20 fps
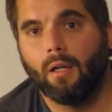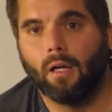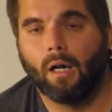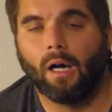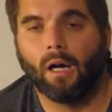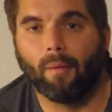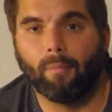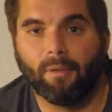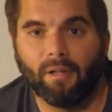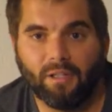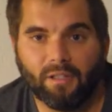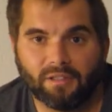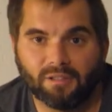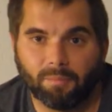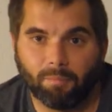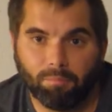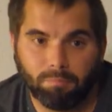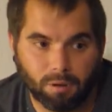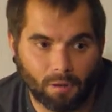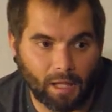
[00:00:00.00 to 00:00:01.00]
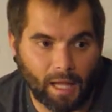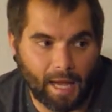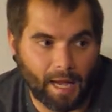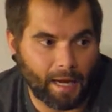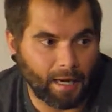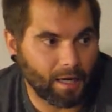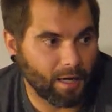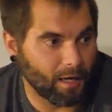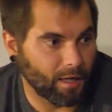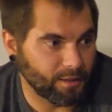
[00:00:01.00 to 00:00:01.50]
Um, it's
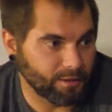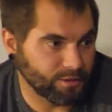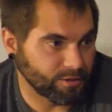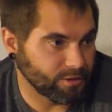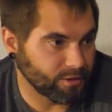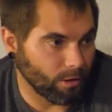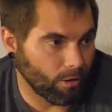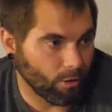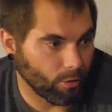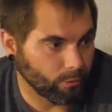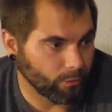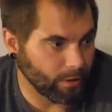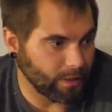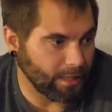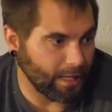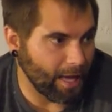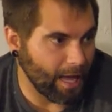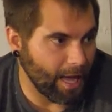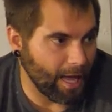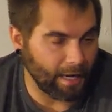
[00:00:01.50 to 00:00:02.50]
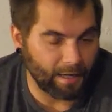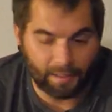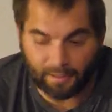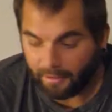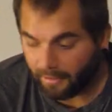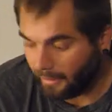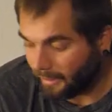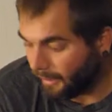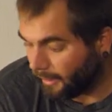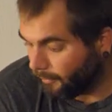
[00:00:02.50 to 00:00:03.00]
black. I just already had
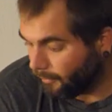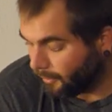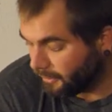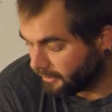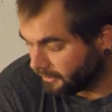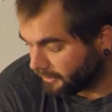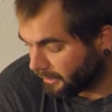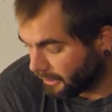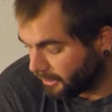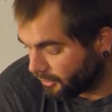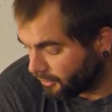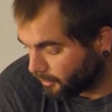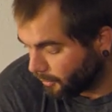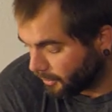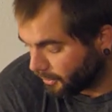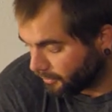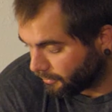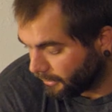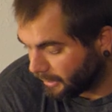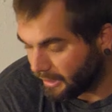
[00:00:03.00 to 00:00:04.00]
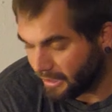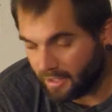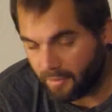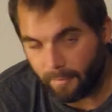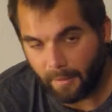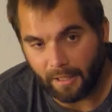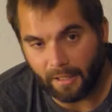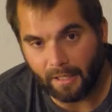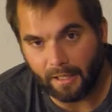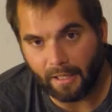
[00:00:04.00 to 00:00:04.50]
it, and I was I just wasn't ready to
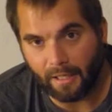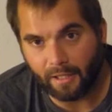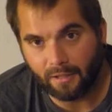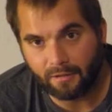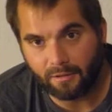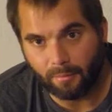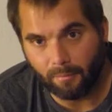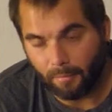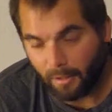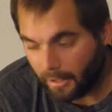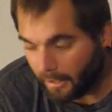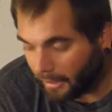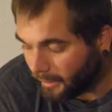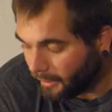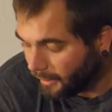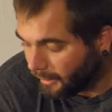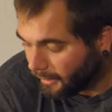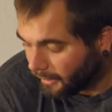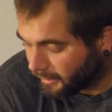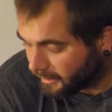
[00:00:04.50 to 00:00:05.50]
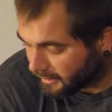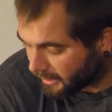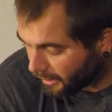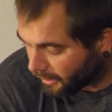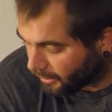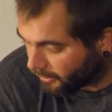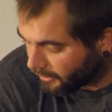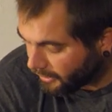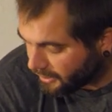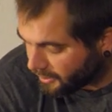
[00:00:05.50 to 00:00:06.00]
spend any extra money, so I'd
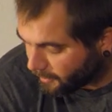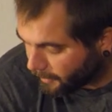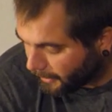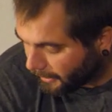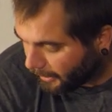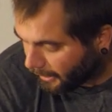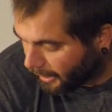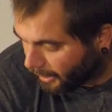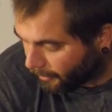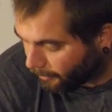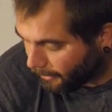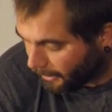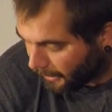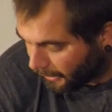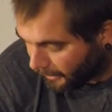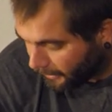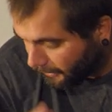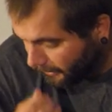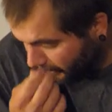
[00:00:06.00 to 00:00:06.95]
already spent a lot of money.